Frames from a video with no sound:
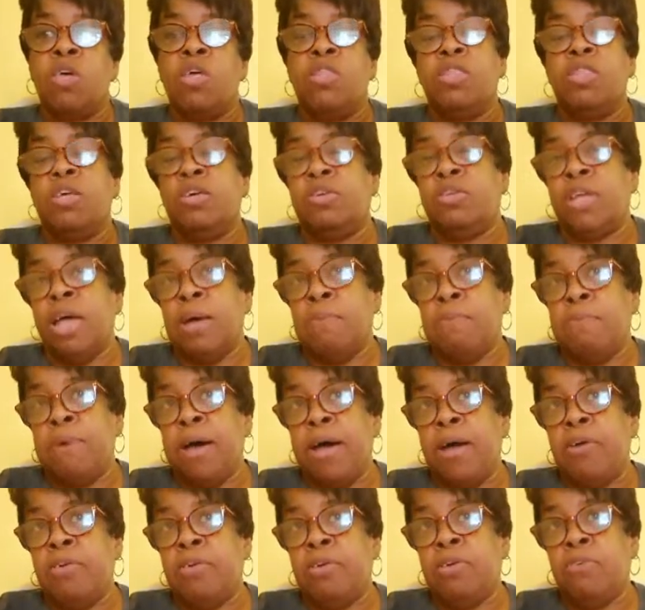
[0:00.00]
They're not
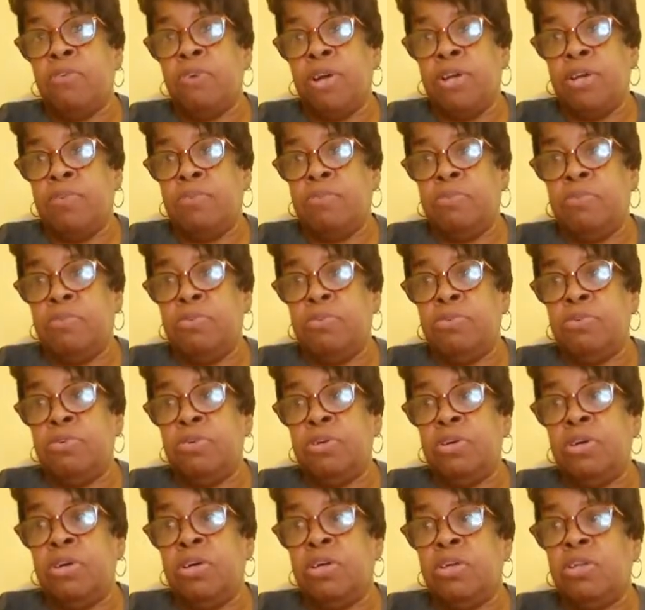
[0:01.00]
biodegradable,
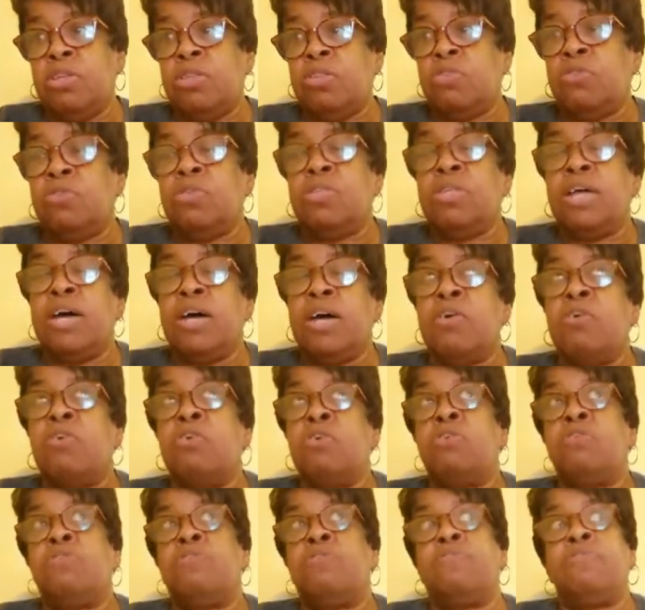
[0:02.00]
so it's not
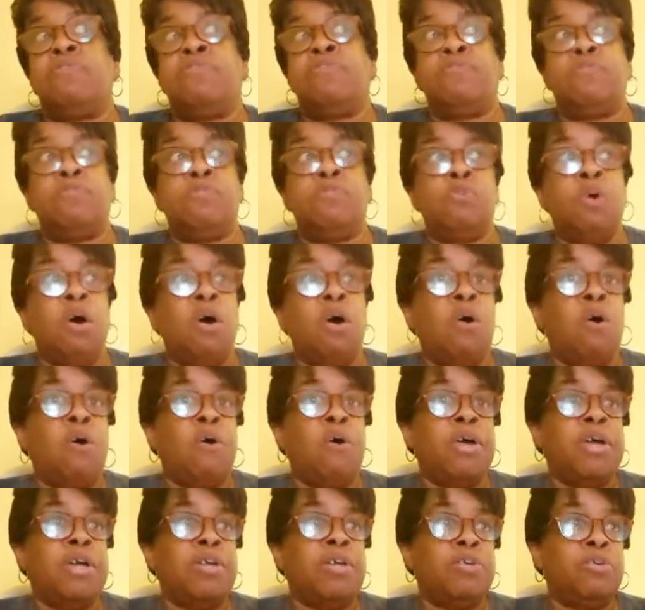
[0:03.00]
good if you are
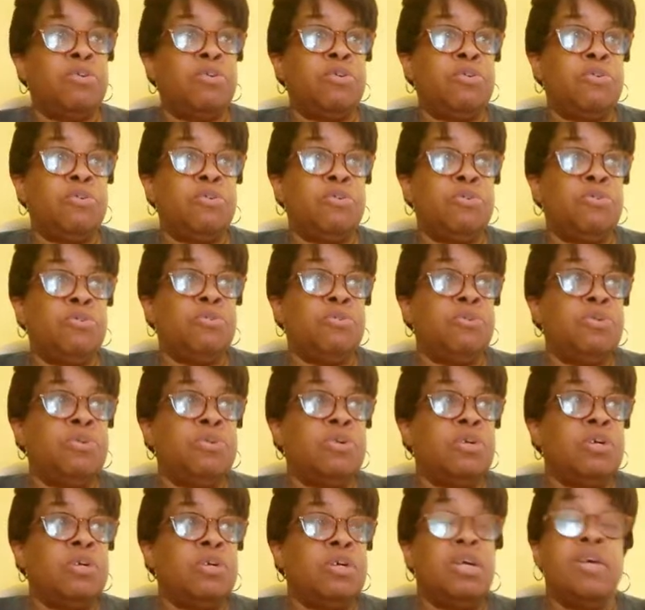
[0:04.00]
into
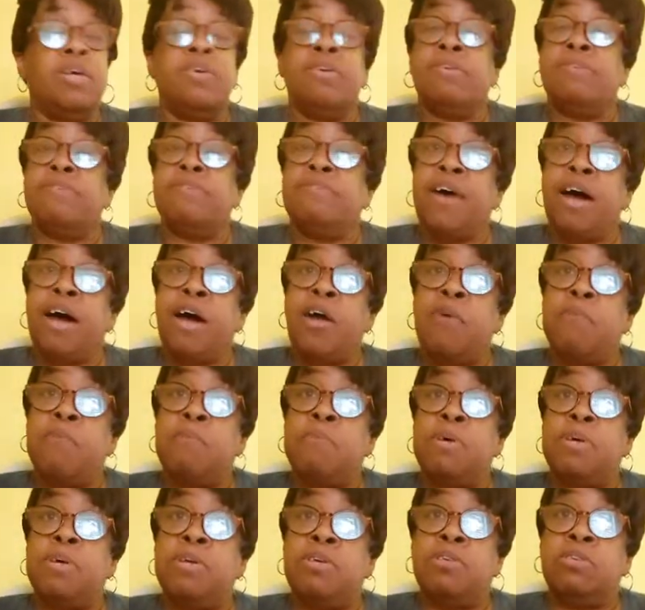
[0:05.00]
an
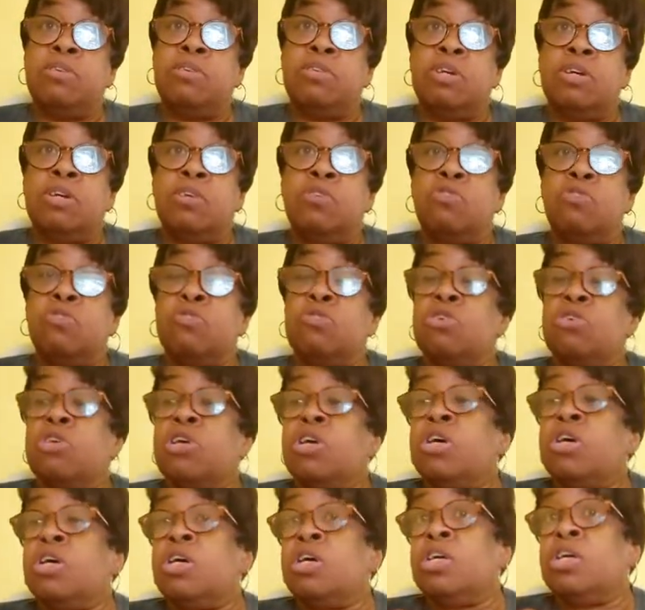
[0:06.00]
environment and such.
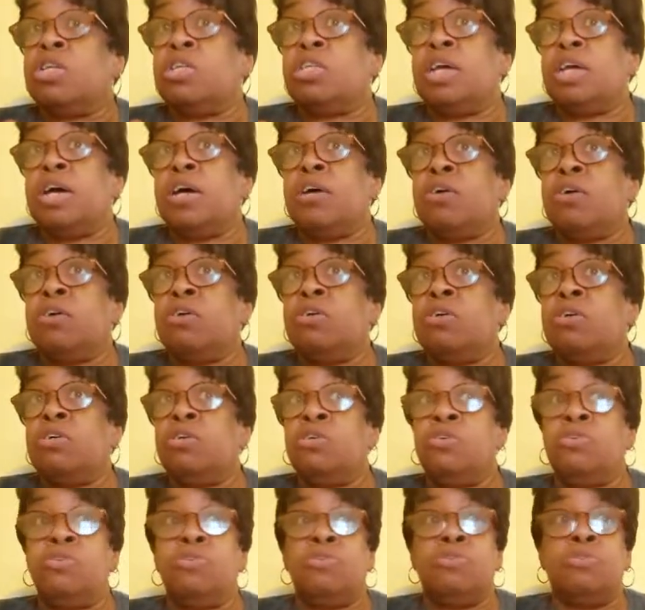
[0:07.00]
It's not good
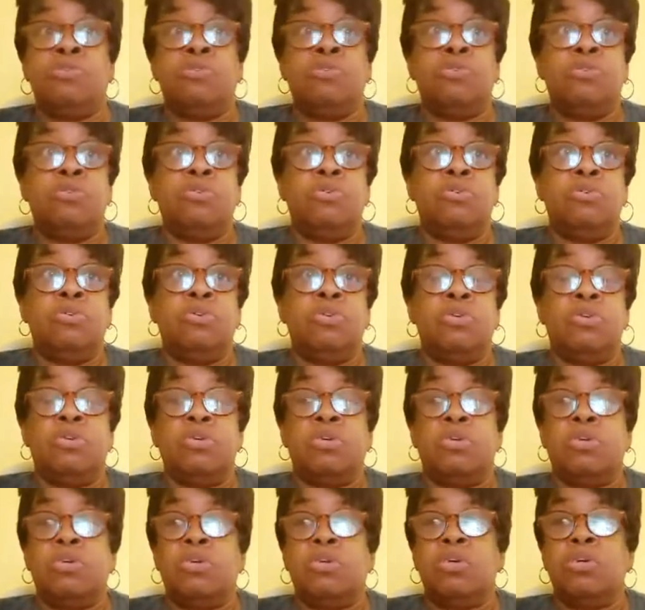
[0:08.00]
to,
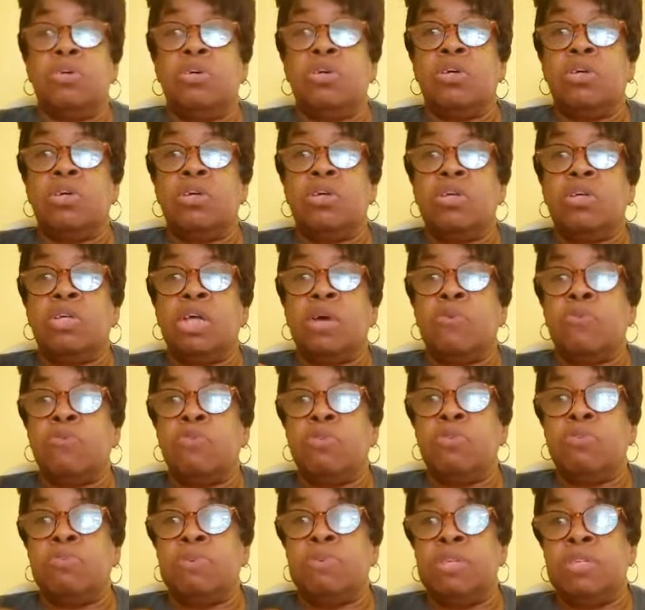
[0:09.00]
that
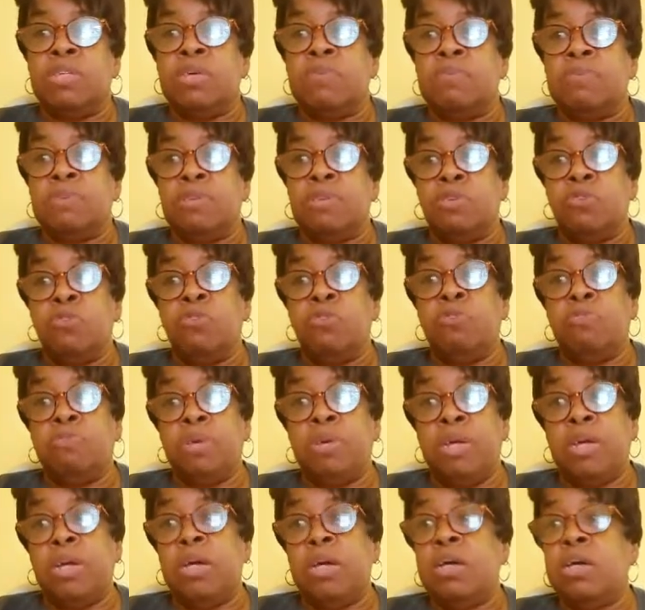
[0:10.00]
wouldn't be something you would pick.